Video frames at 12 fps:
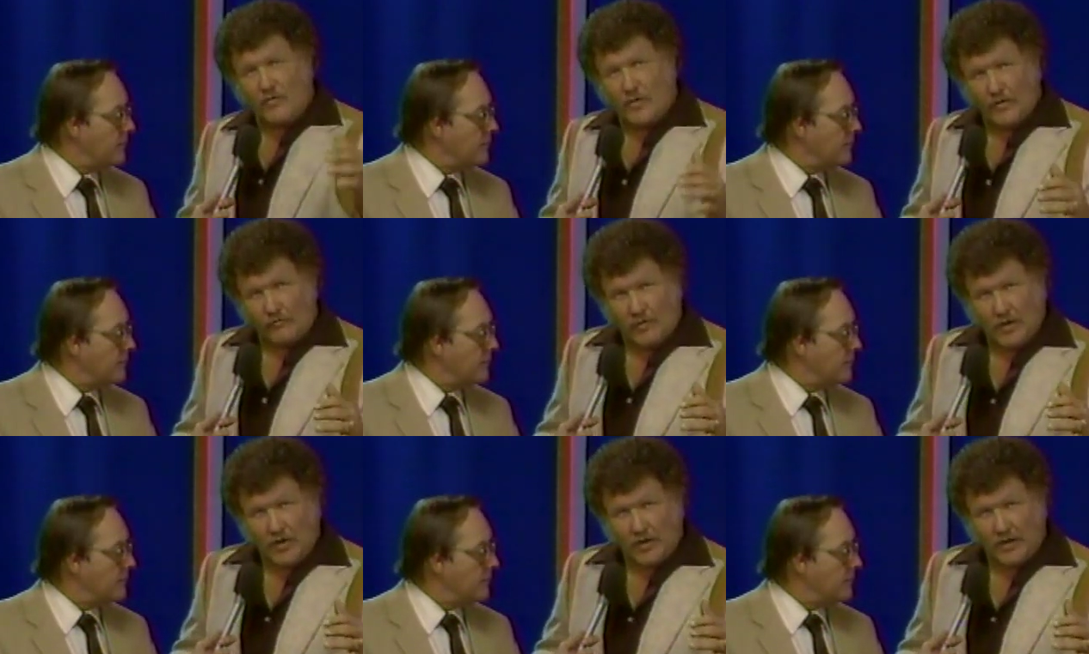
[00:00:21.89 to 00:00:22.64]
Speaker 1: everyone
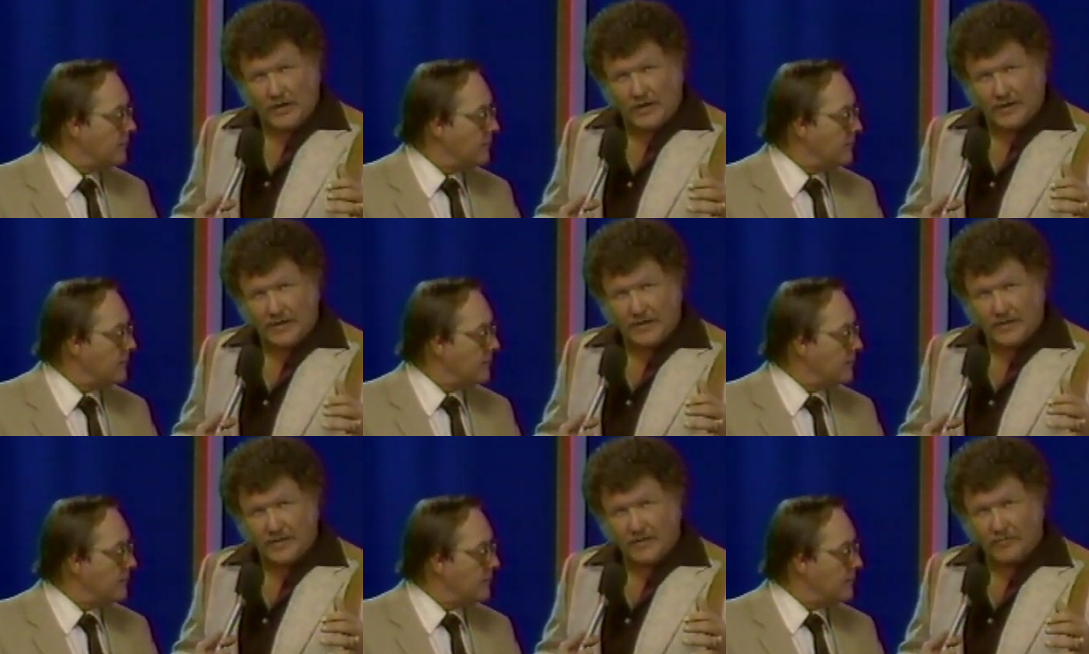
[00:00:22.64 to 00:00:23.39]
wrong
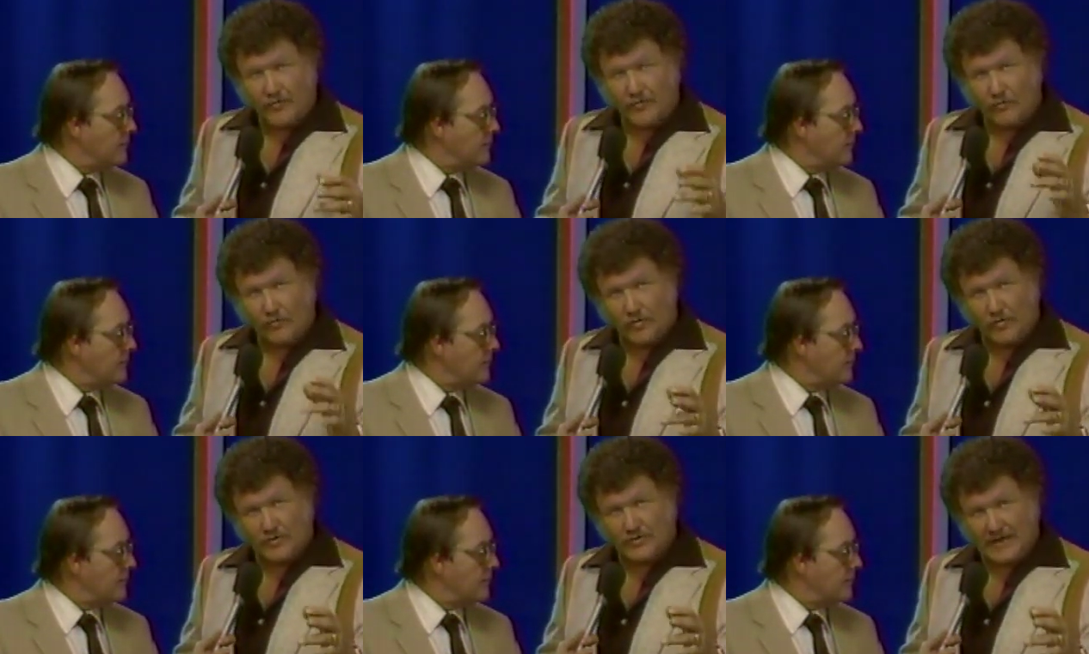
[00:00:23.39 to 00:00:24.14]
with the
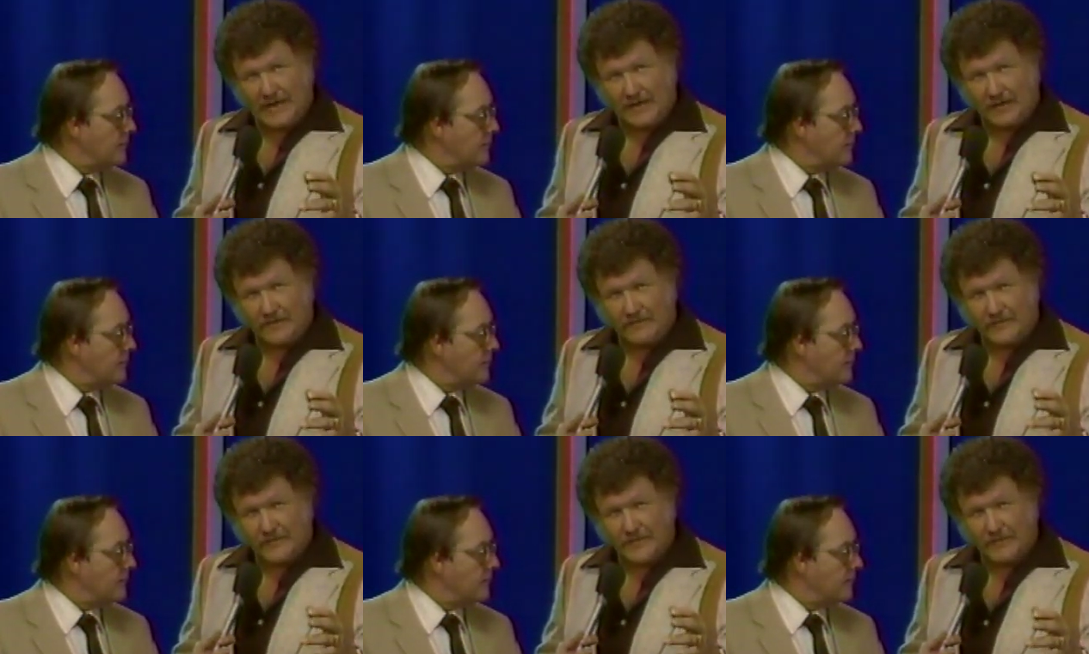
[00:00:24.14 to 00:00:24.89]
world's title.
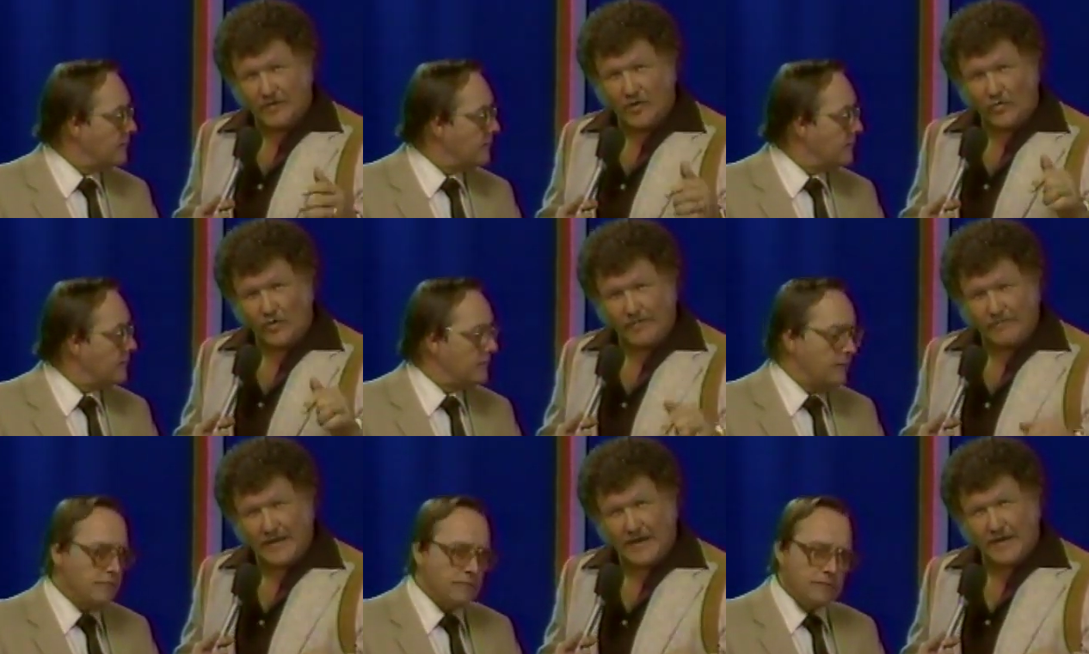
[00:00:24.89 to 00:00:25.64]
The
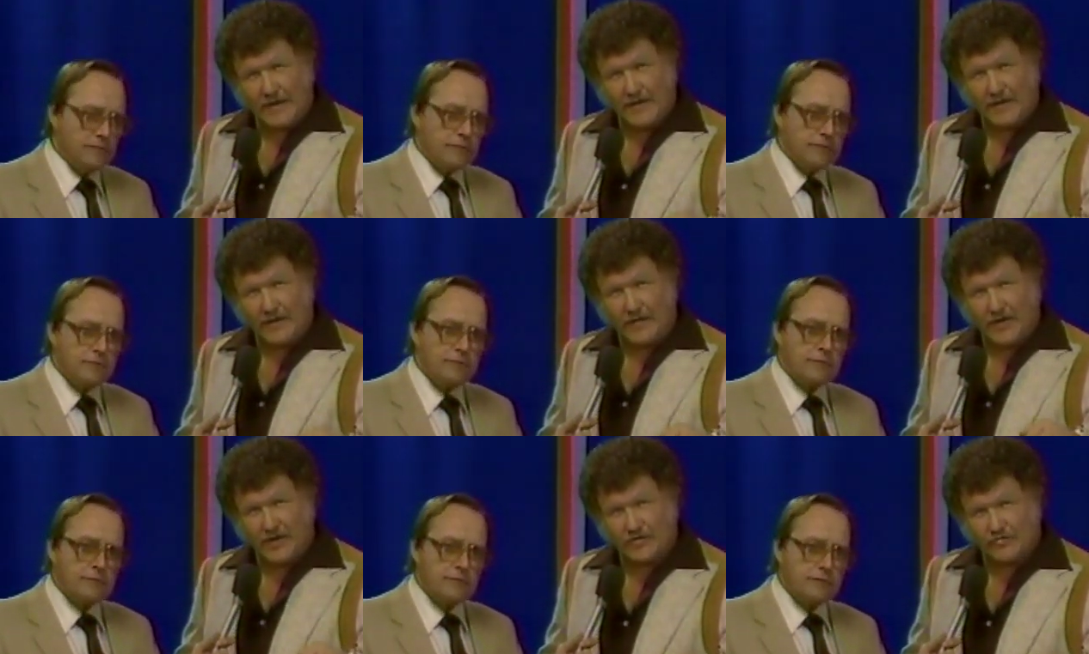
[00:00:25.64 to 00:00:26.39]
only man
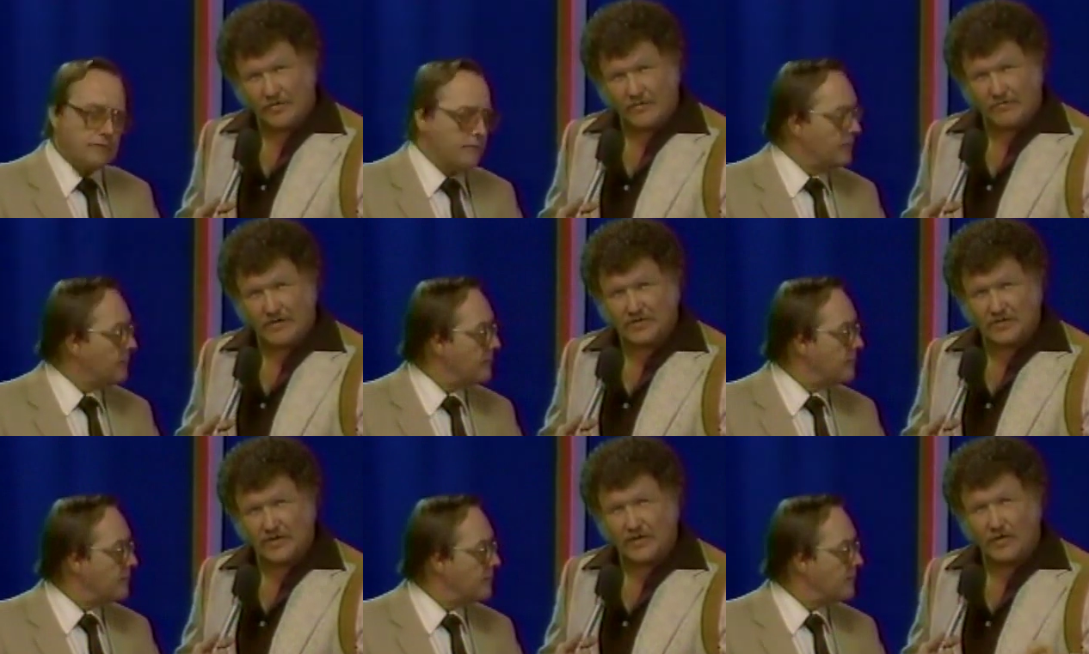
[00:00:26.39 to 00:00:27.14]
in the history of
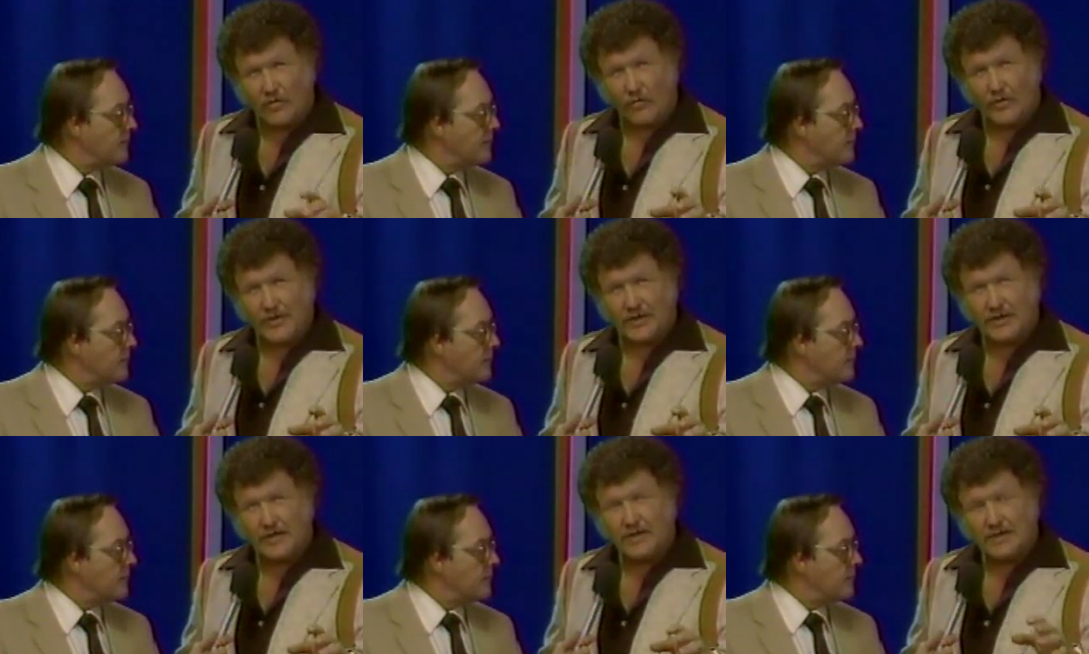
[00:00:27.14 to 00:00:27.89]
wrestling to hold
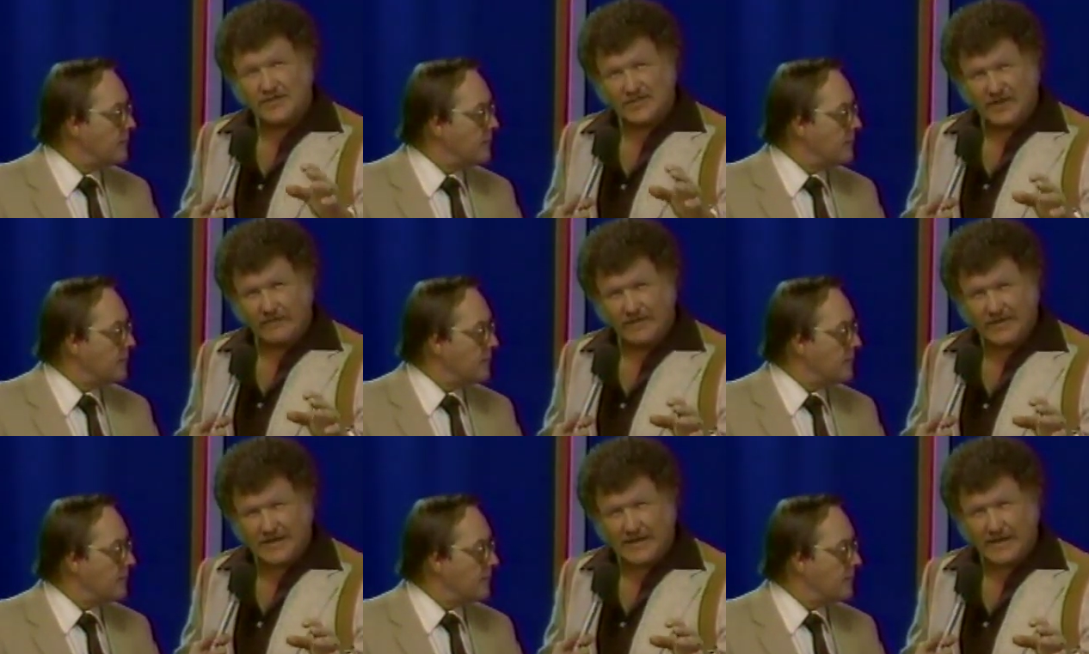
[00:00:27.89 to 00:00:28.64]
it
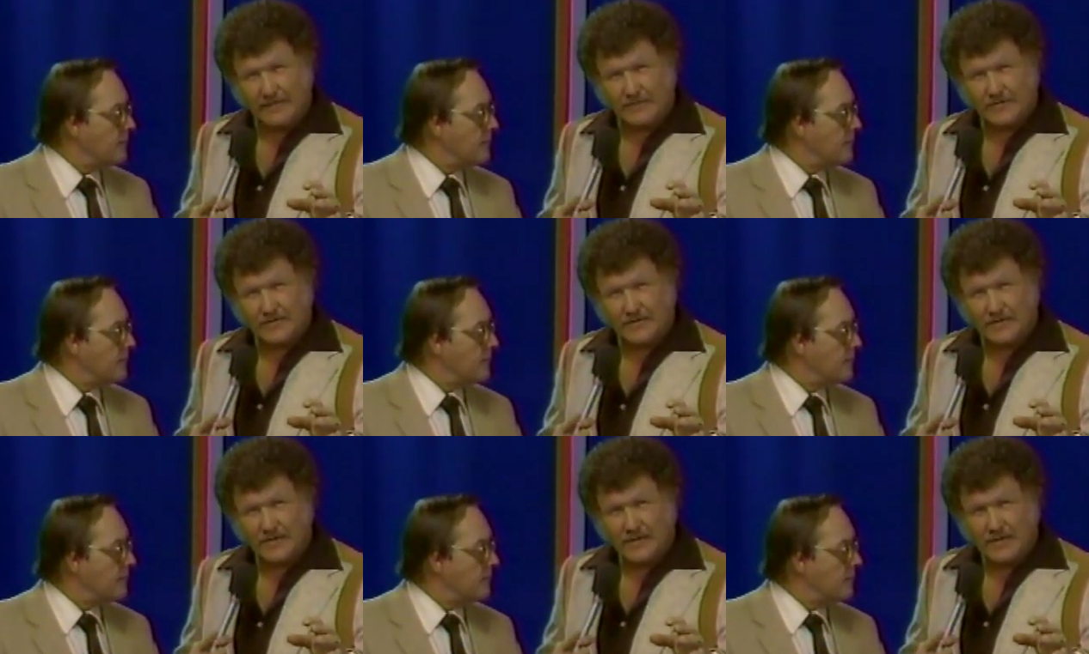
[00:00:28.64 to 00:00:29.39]
seven times.
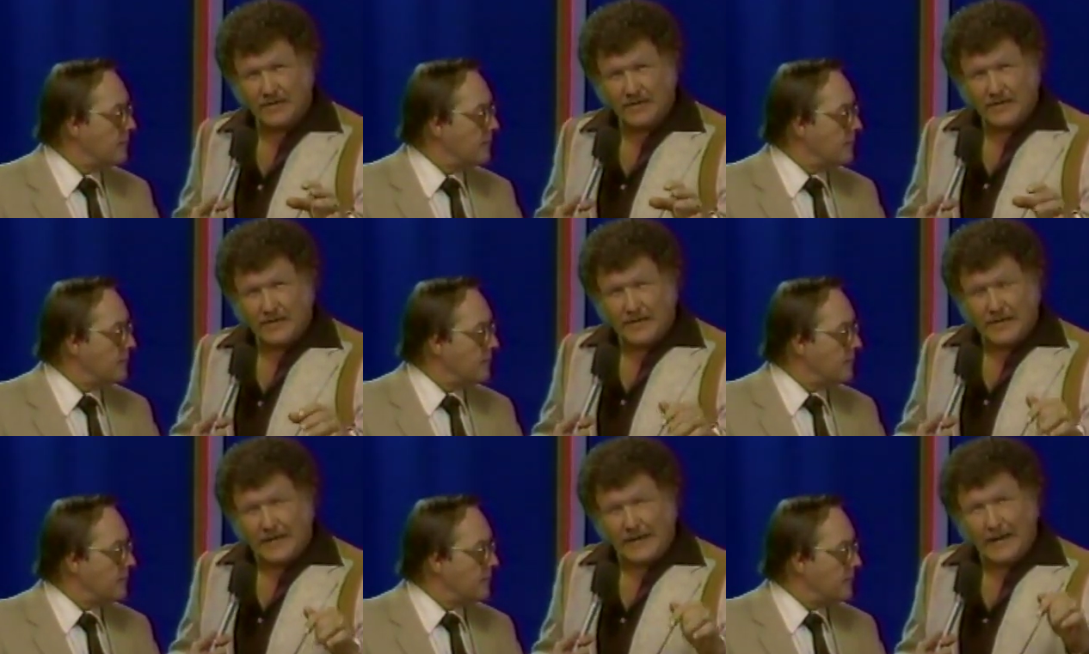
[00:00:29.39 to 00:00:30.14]

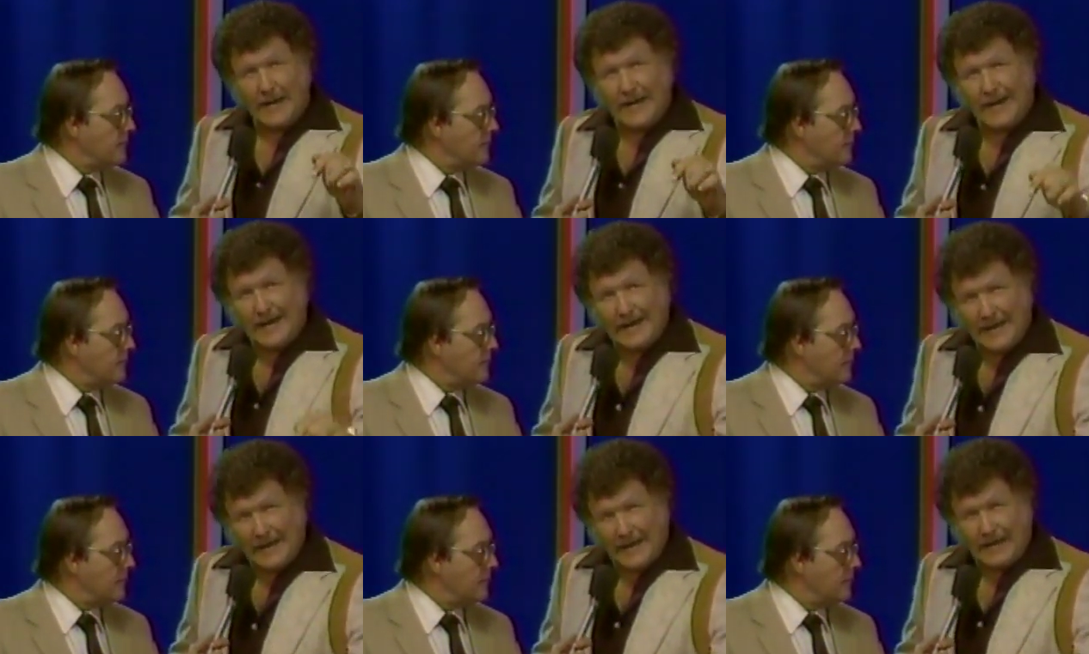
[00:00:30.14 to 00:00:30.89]
And
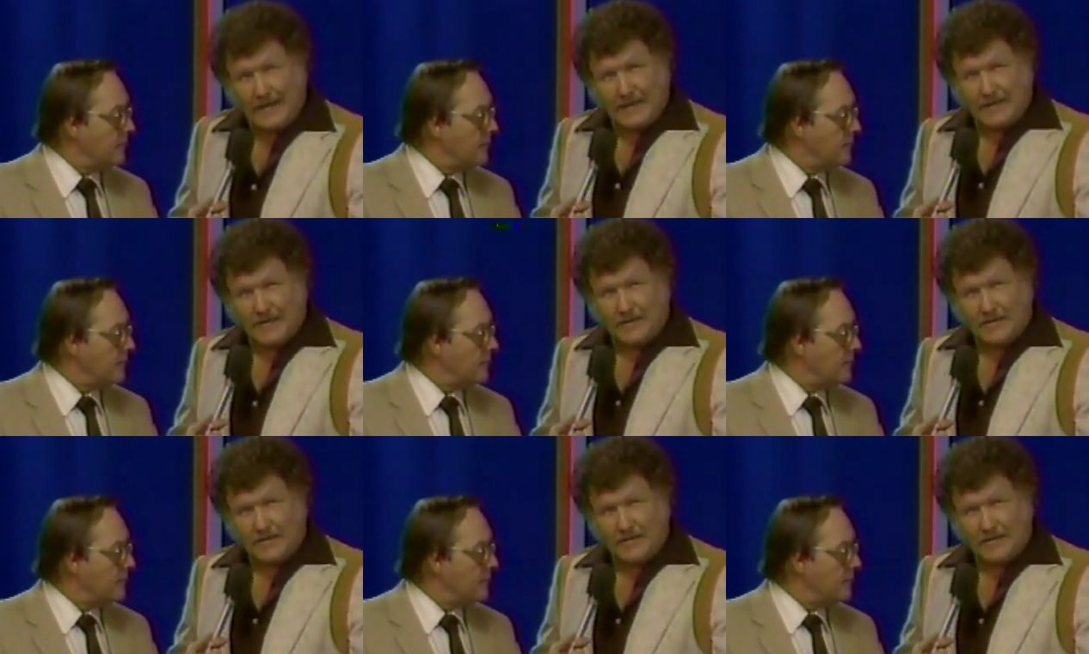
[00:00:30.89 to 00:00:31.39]
I